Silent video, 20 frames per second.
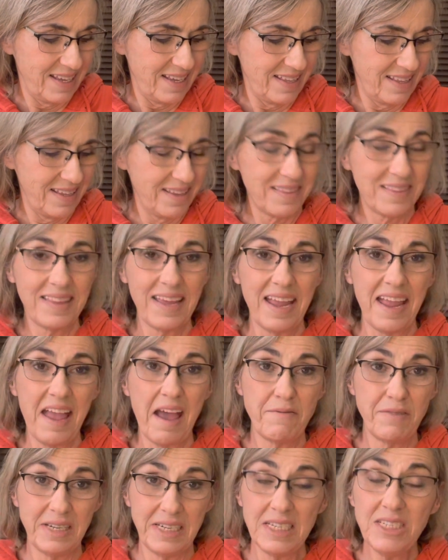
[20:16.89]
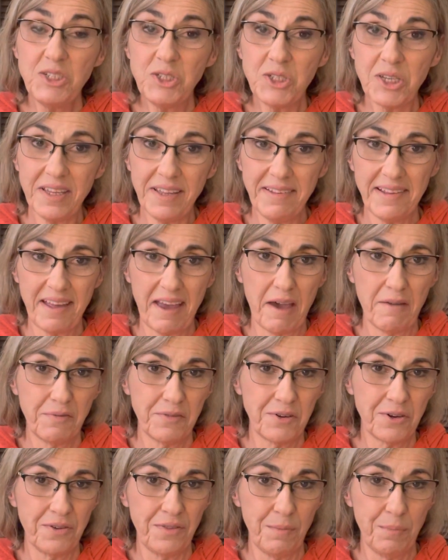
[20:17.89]
they have initials
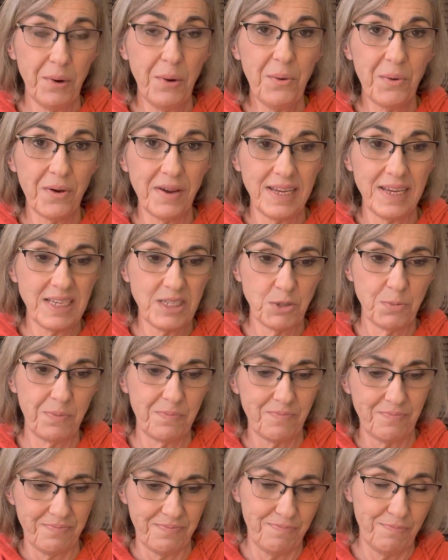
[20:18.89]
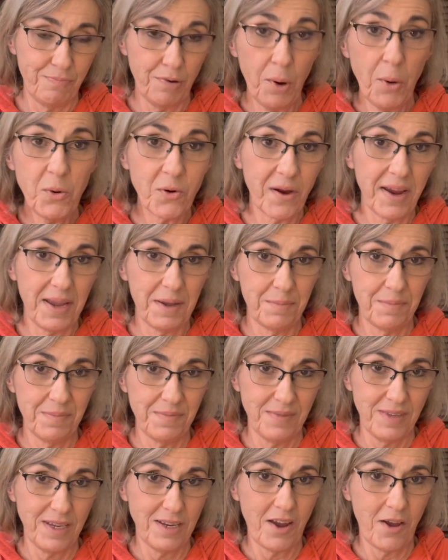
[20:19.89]
after each program,
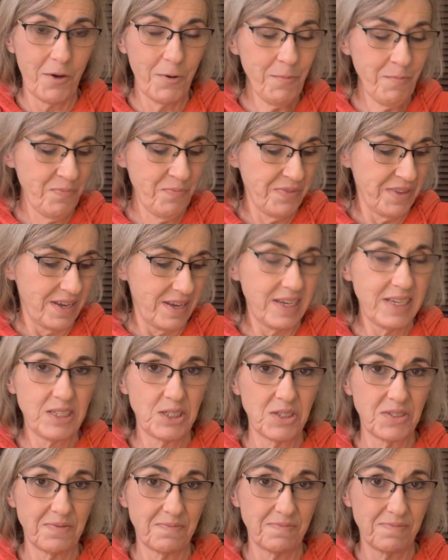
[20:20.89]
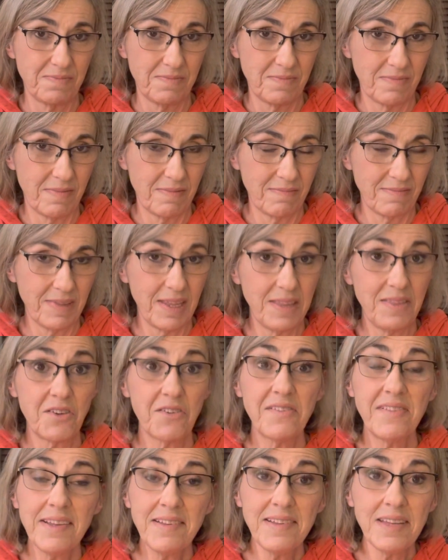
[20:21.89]
you know, and there's
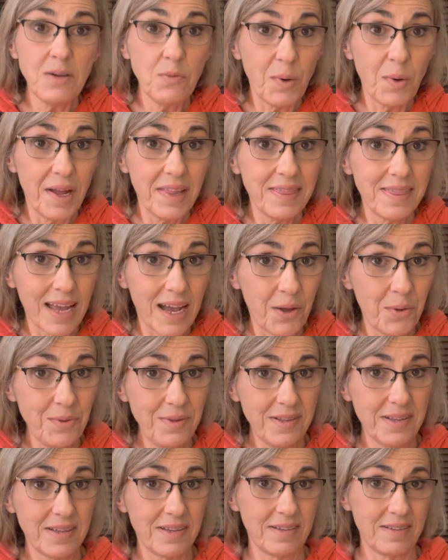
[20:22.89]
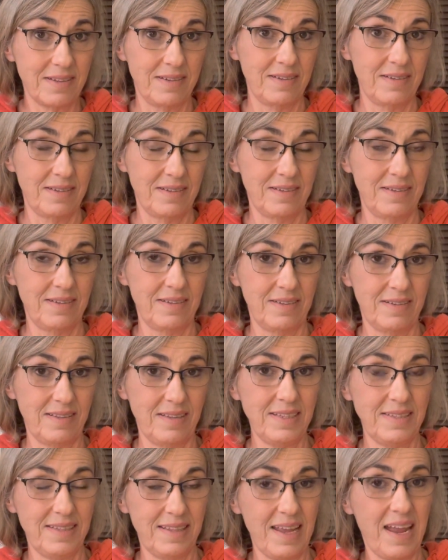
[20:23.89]
61,000
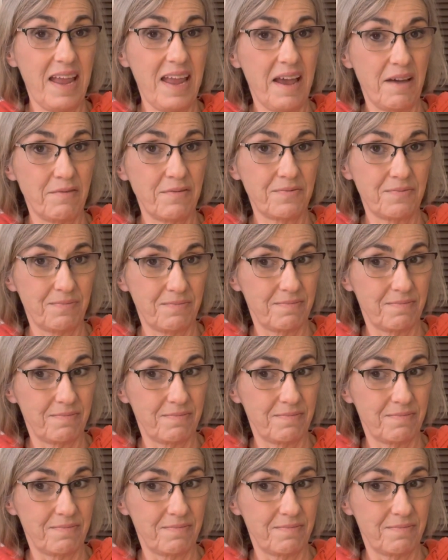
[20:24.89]
that they have